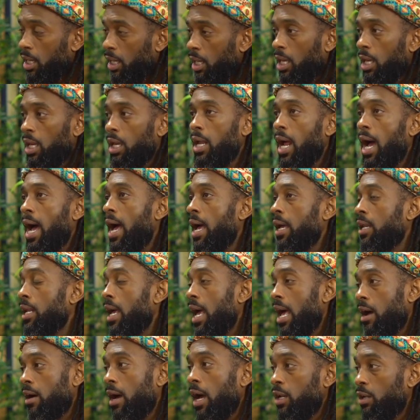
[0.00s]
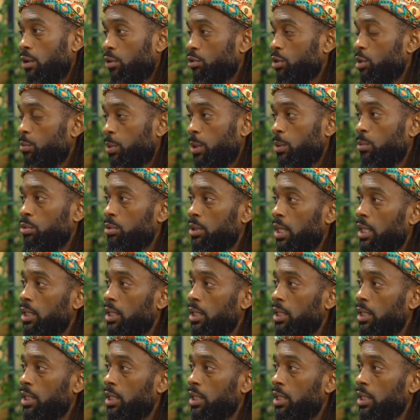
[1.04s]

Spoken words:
again, I know some people